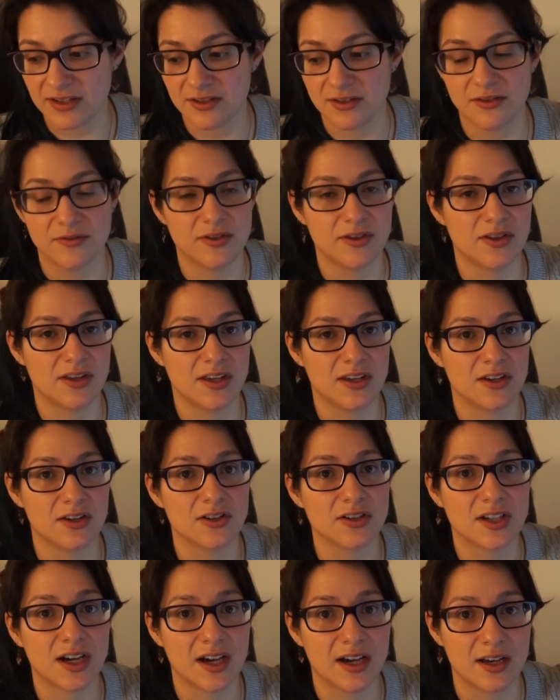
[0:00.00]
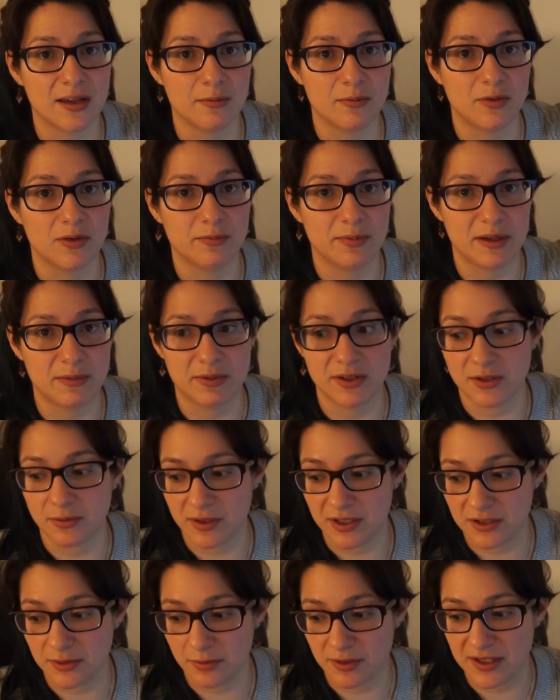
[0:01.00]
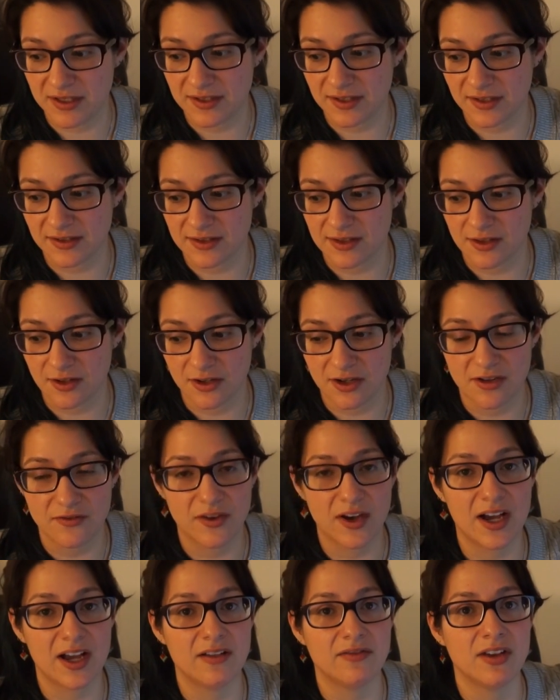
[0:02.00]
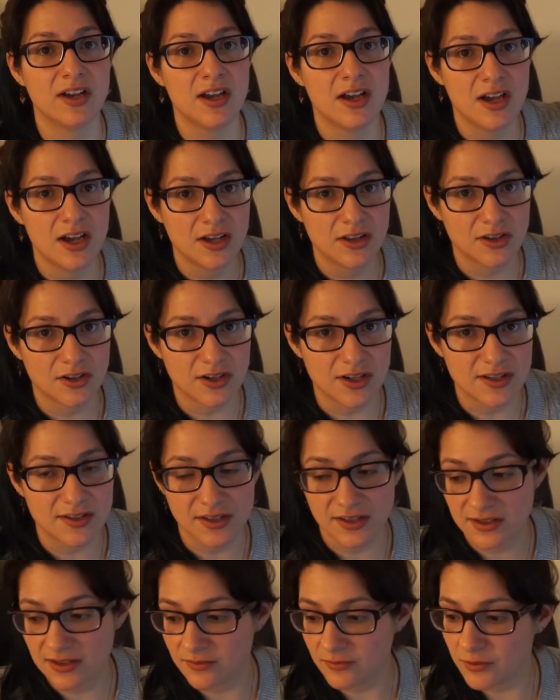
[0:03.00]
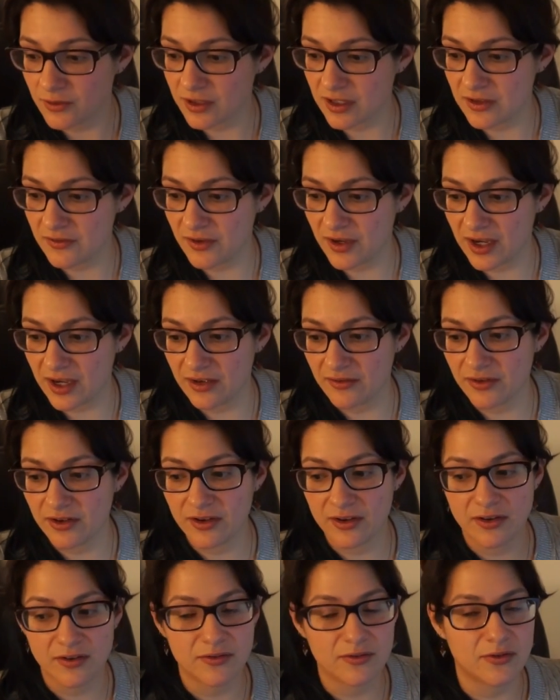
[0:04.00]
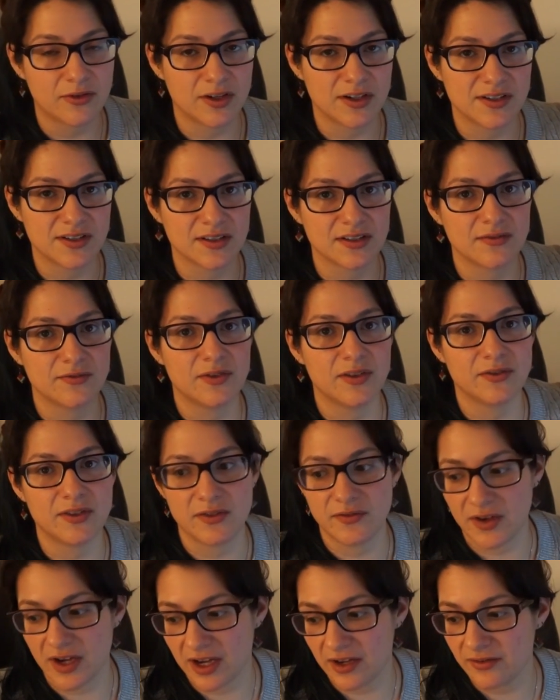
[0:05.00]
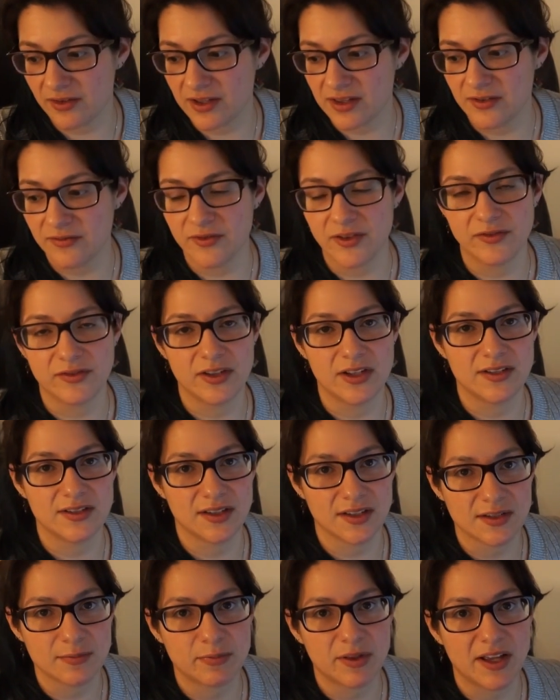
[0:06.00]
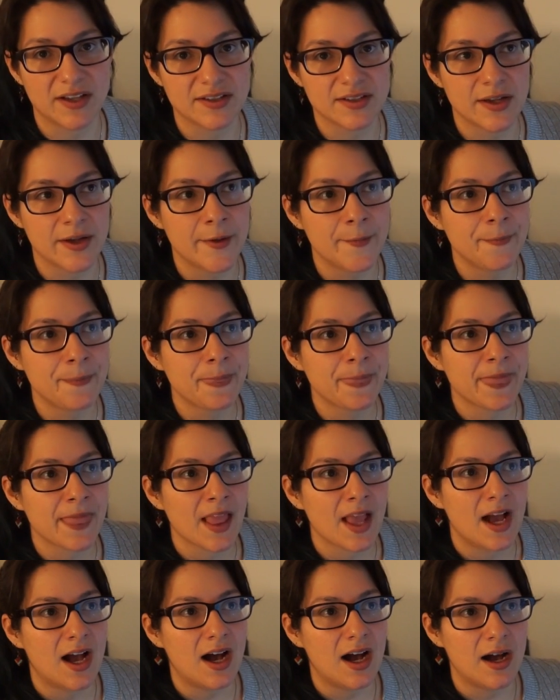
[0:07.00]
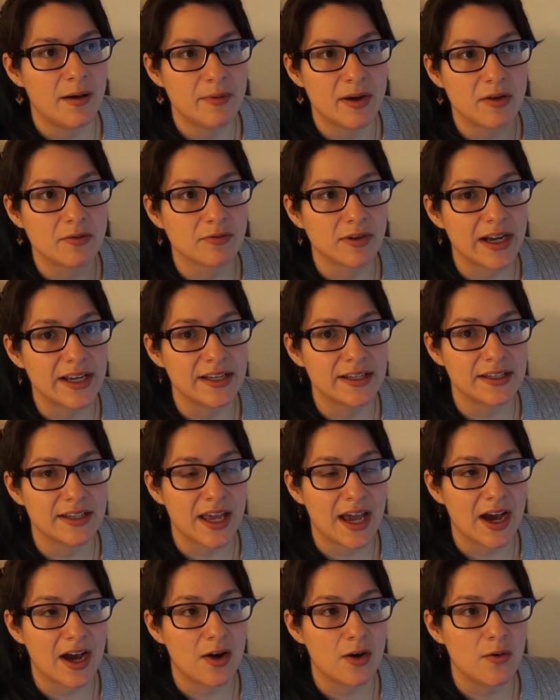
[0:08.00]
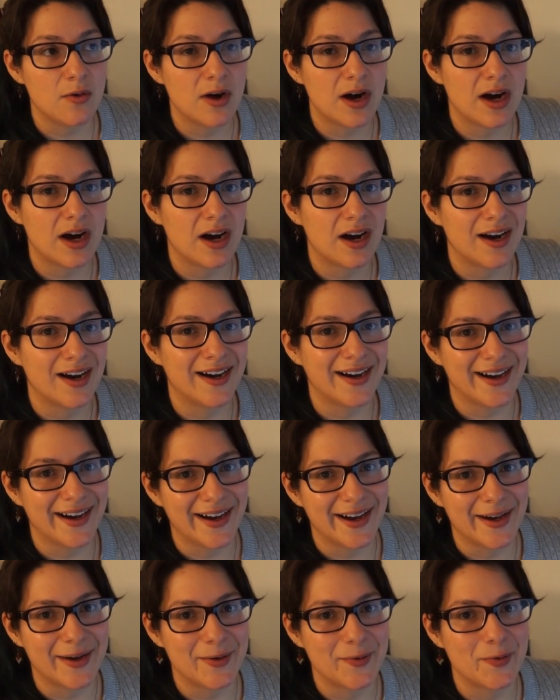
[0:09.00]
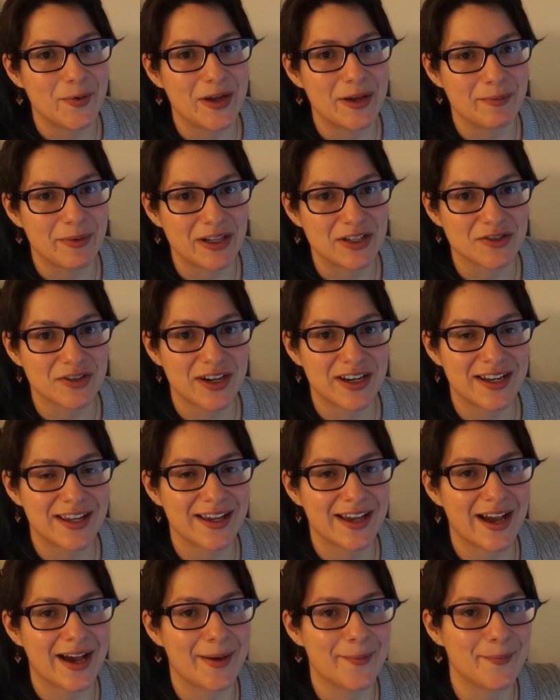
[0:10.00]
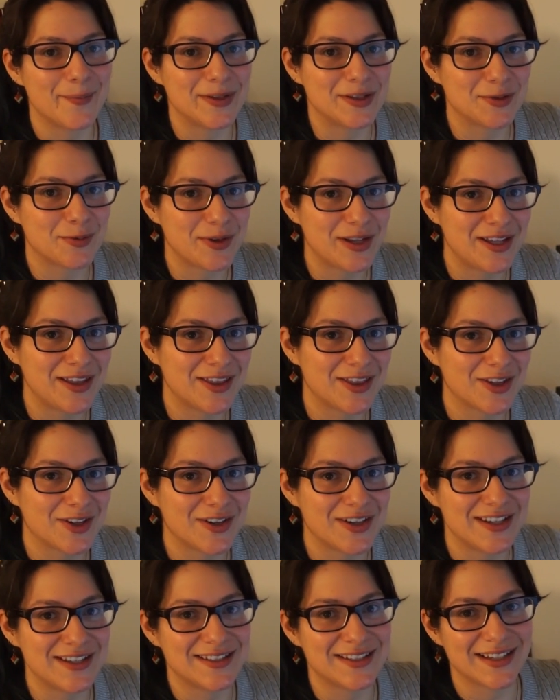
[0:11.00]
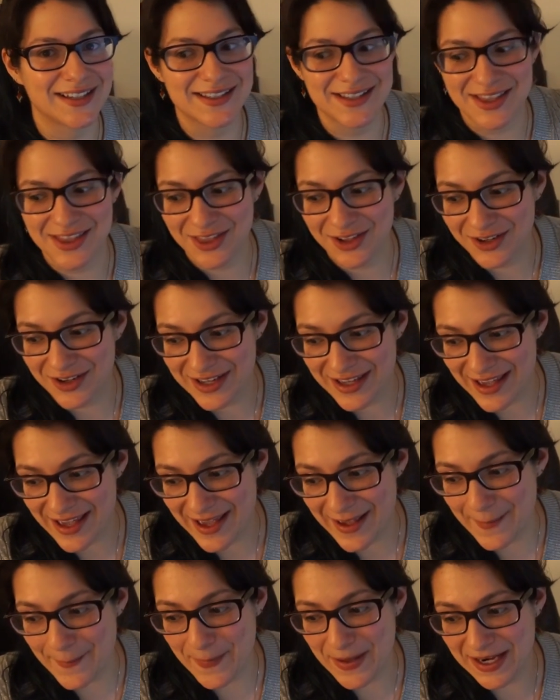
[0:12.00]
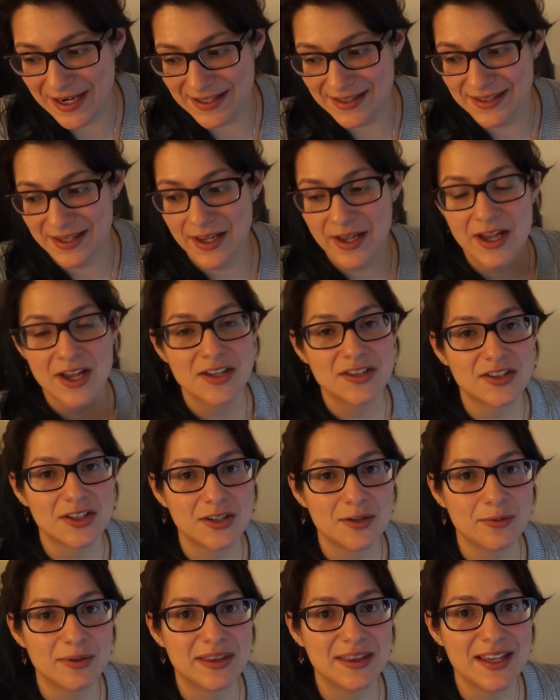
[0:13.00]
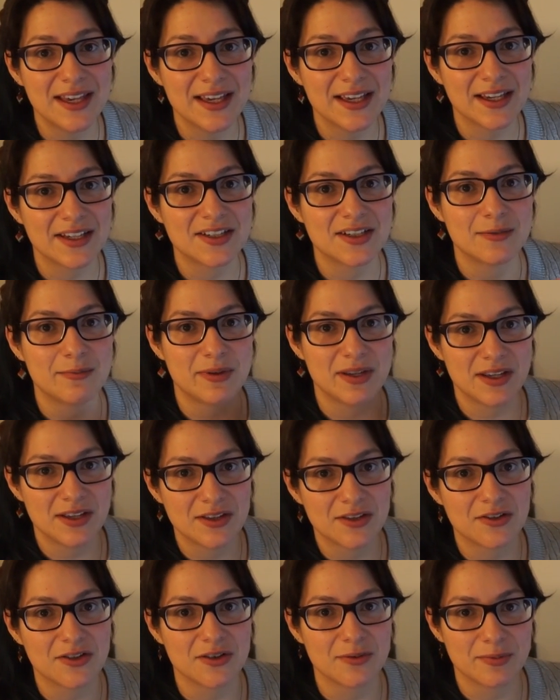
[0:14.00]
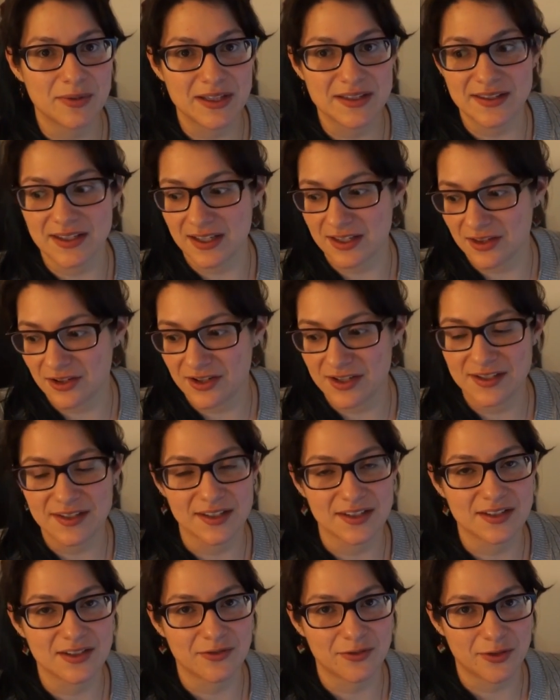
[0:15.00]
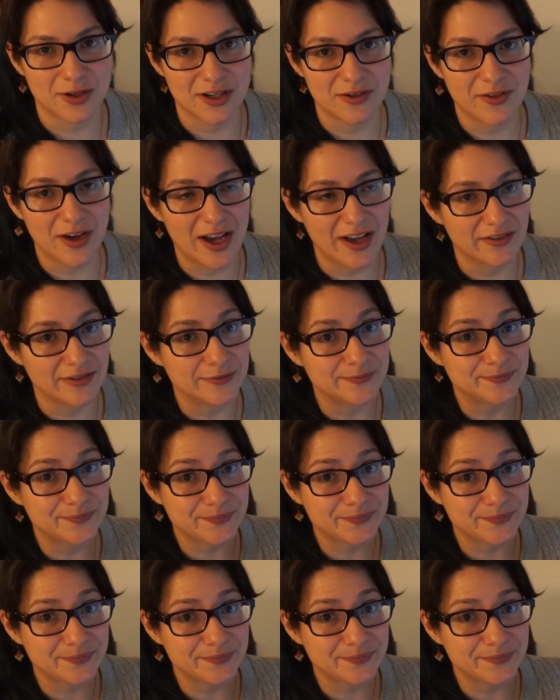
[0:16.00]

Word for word: So if you think your time will be between 26 and 35, 36 and 45, 46 and 55, and then 56 plus. Um, right now, uh, in my training, I'm between 36 and 38 minutes. So you would think I should be in the group that's like 36 to 45.